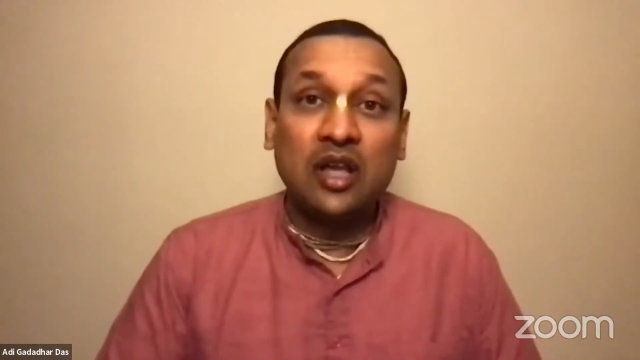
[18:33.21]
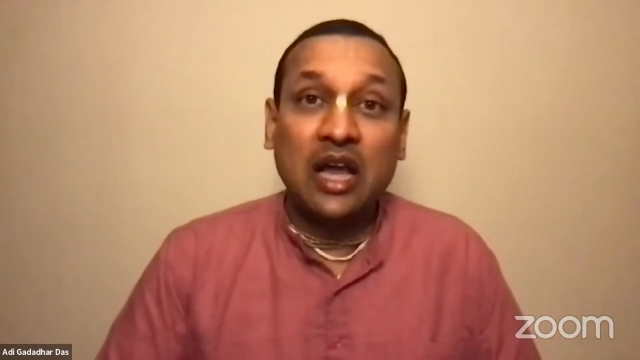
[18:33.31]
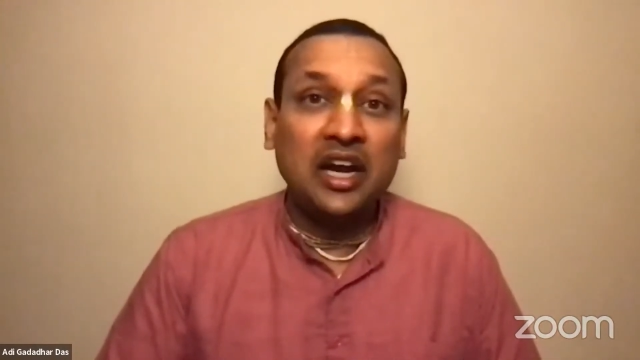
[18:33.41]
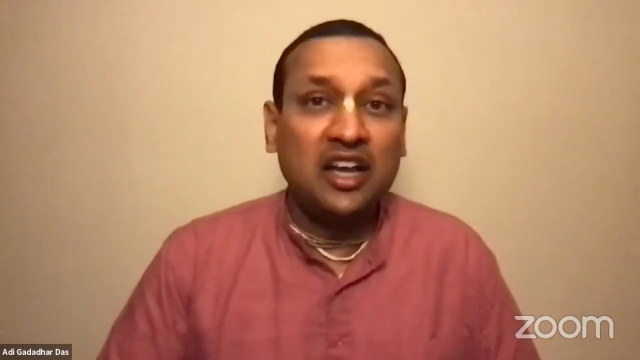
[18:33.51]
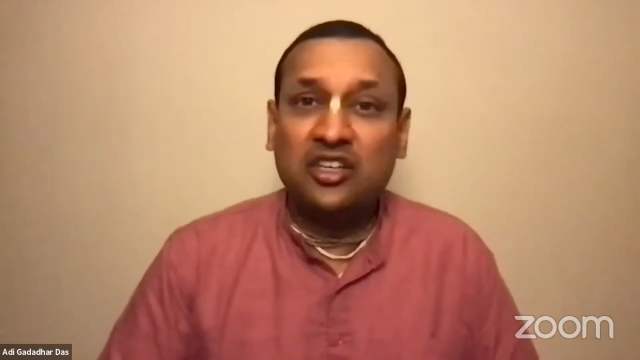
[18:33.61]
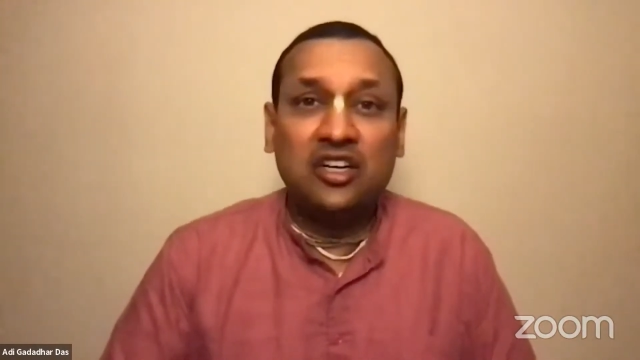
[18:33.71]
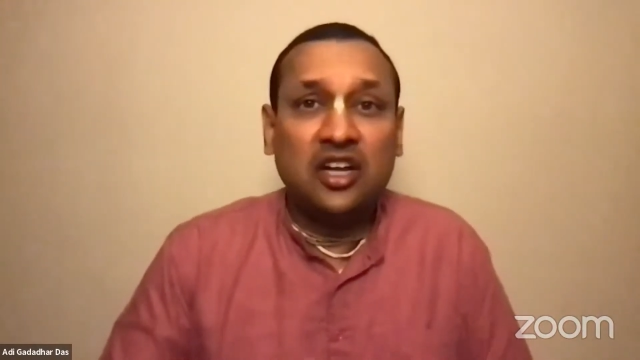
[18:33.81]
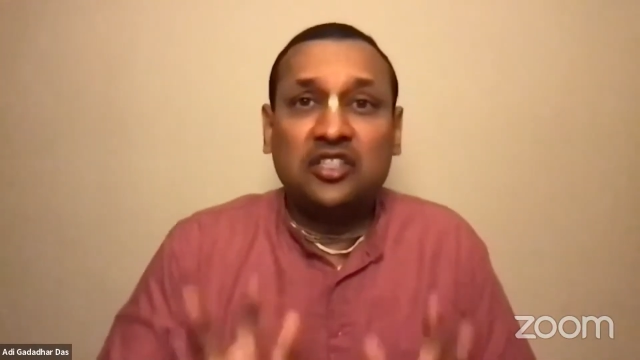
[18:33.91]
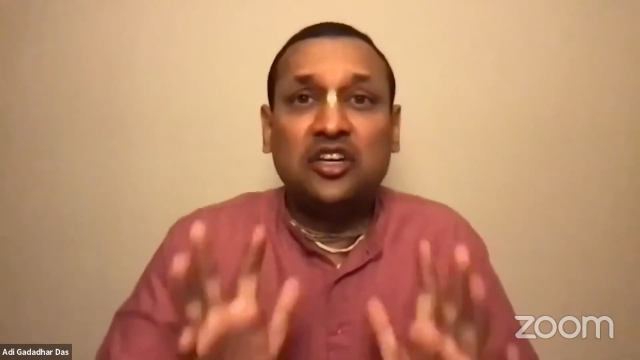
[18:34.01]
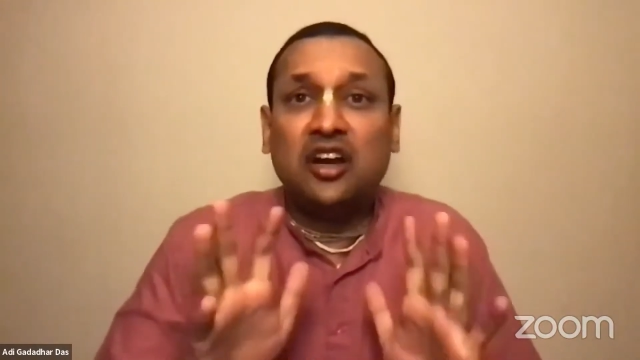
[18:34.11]
And he doesn't
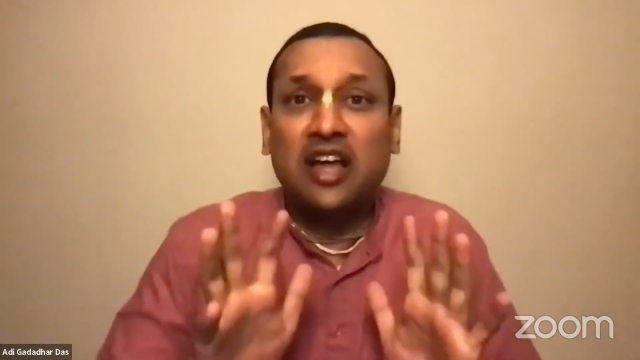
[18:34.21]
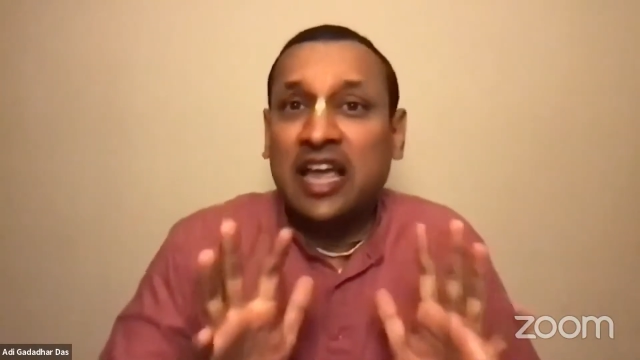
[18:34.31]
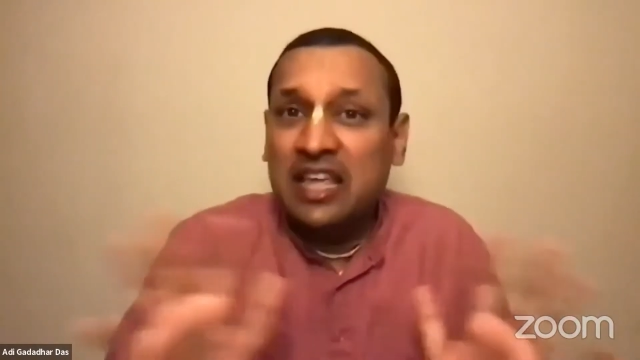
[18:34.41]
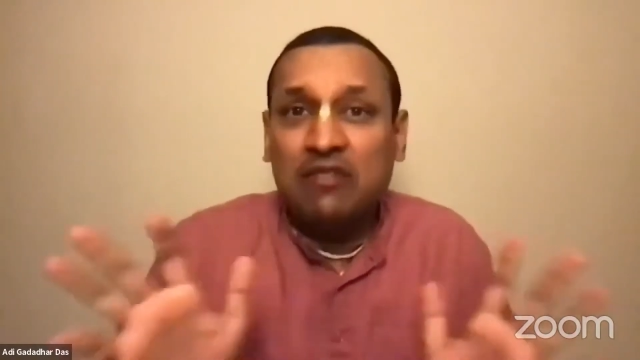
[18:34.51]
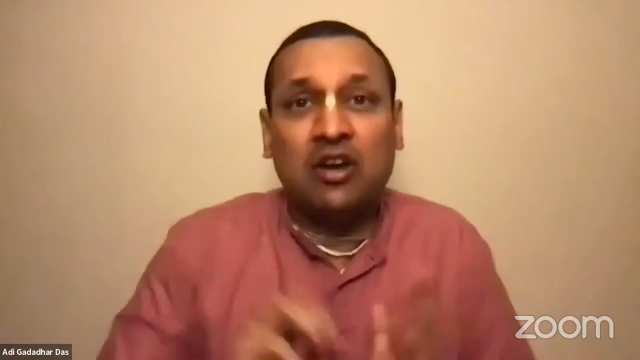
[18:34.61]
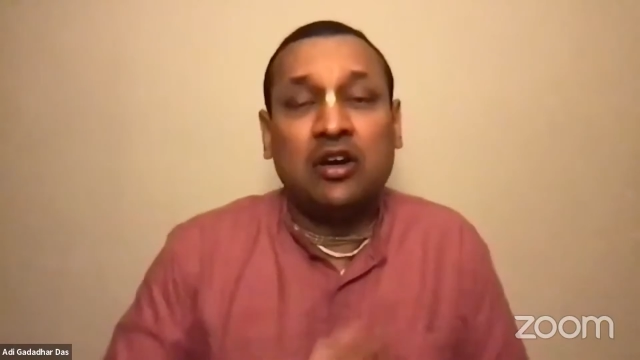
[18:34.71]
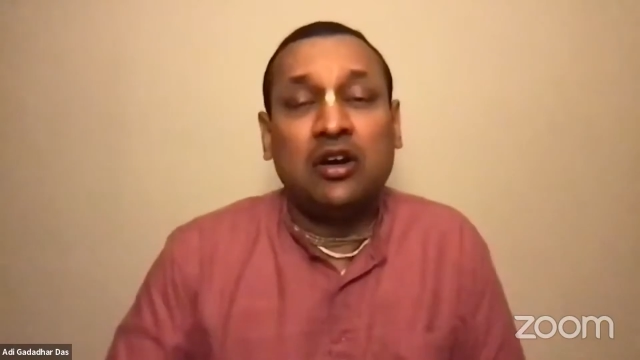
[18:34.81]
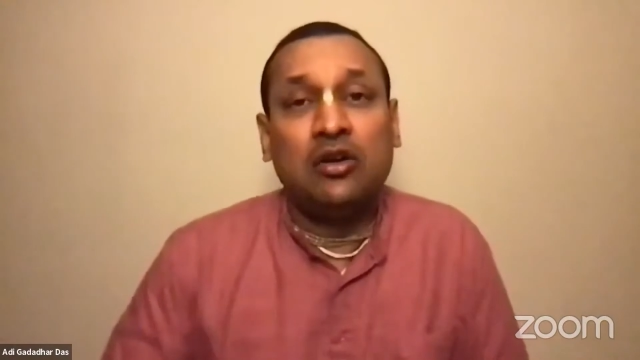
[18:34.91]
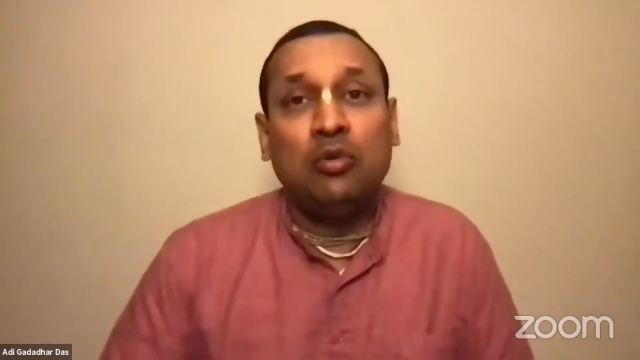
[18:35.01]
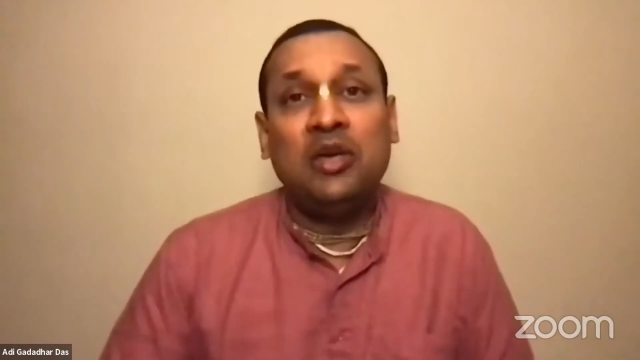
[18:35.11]
consider anyone
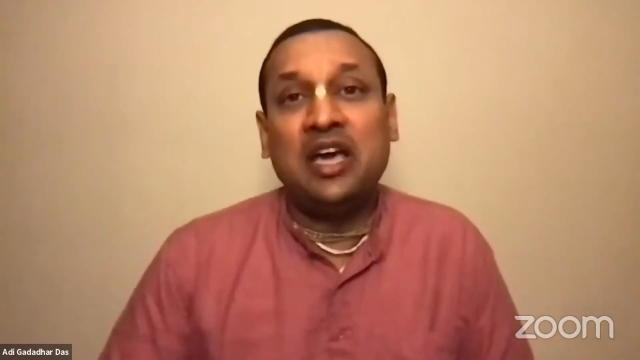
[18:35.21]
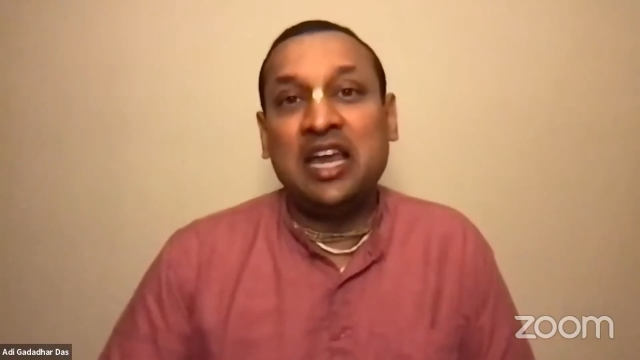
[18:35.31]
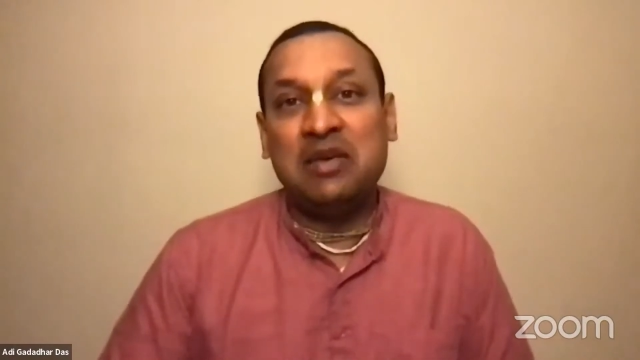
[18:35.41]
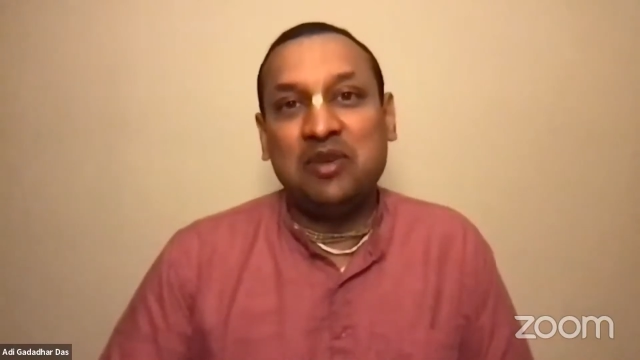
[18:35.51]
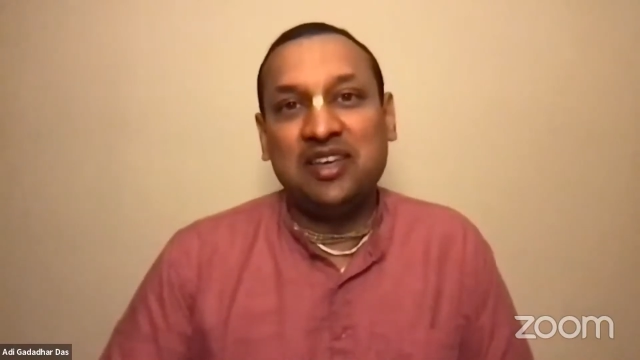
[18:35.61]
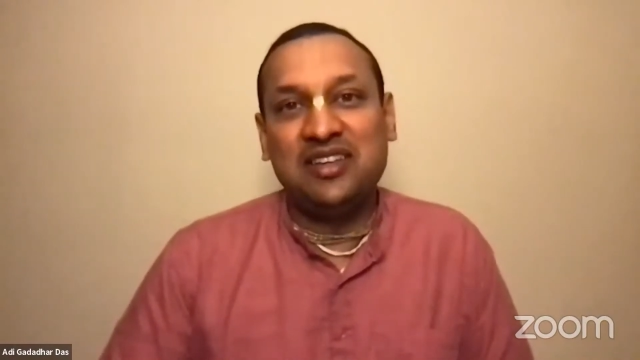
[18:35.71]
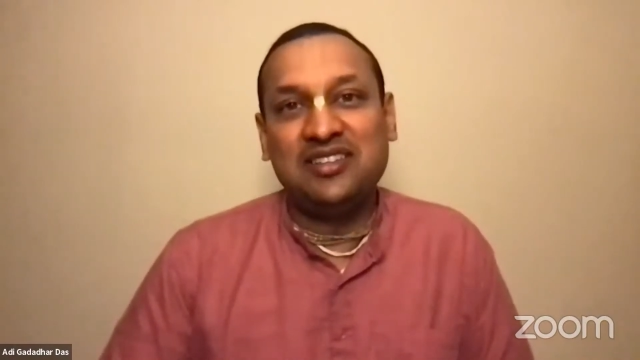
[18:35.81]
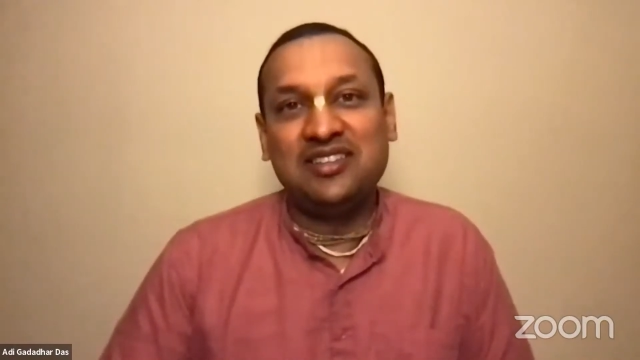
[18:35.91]
to be an enemy.